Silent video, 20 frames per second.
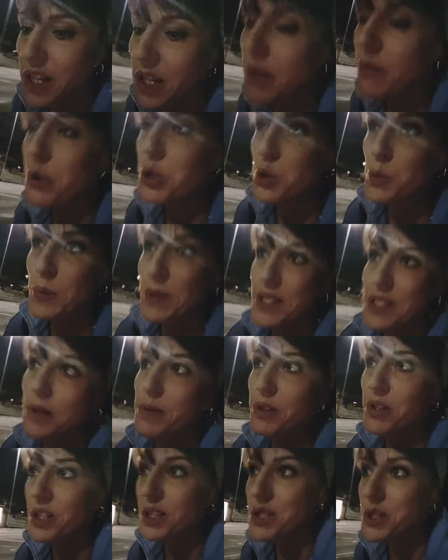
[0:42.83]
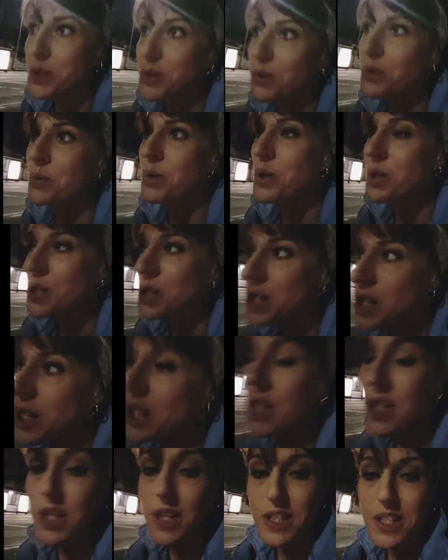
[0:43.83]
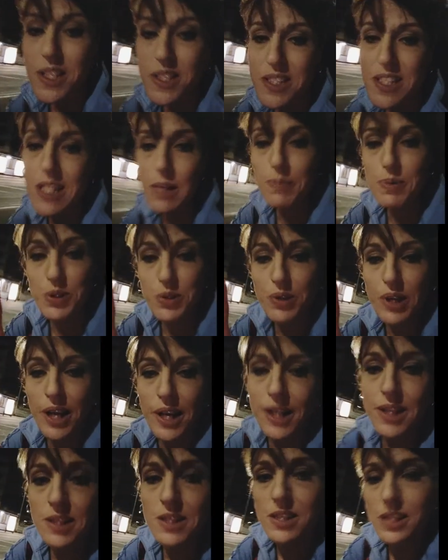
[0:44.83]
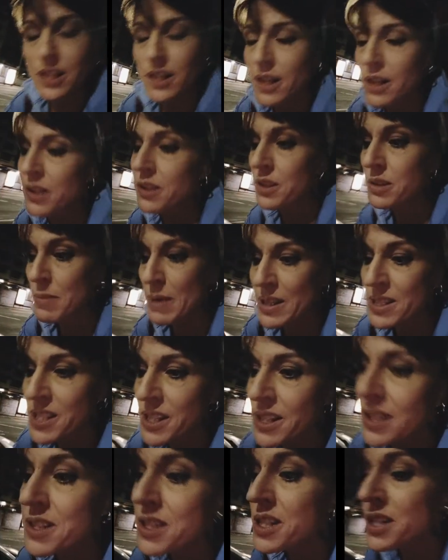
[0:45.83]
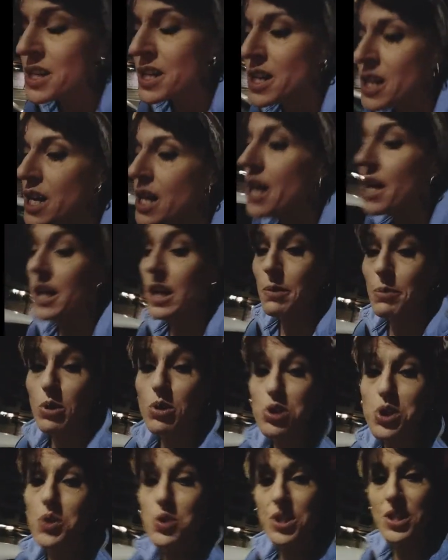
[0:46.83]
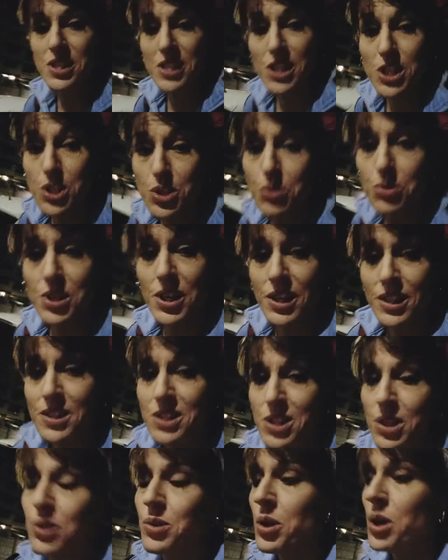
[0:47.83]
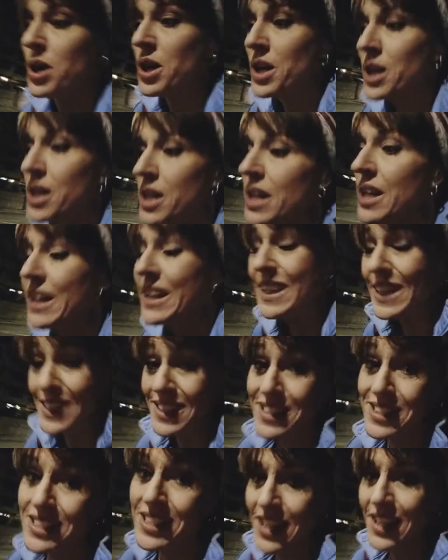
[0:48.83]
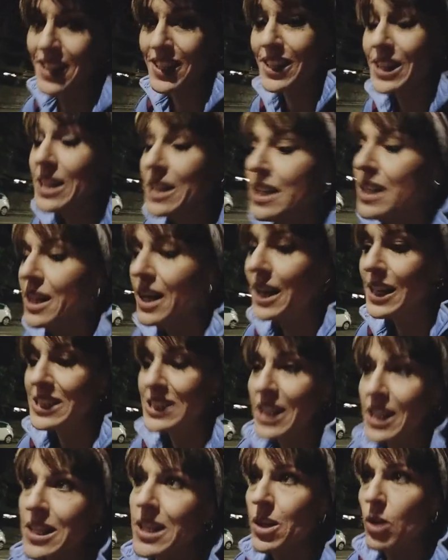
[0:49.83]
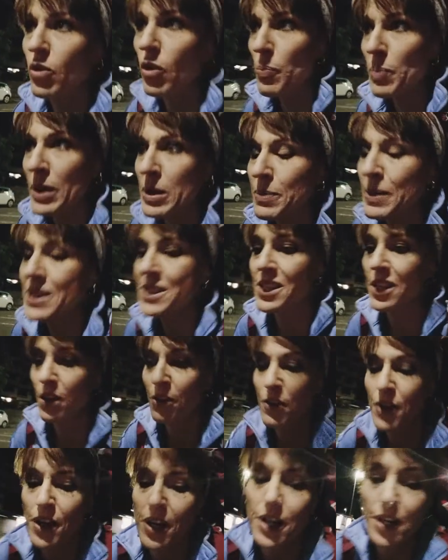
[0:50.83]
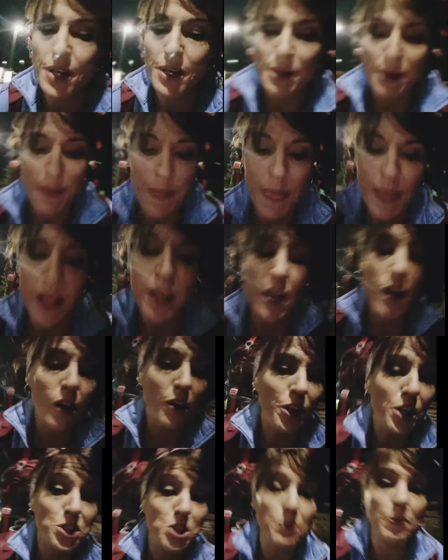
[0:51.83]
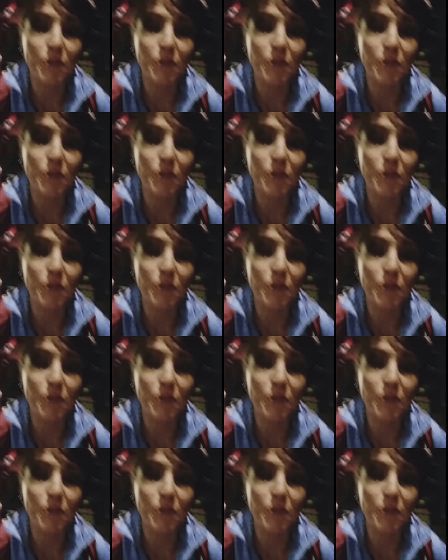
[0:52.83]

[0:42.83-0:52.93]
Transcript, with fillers: which means I'm gonna to sleep two nights under my tent. And I'm also testing new tent, so yes, I slightly overpacked myself. On top of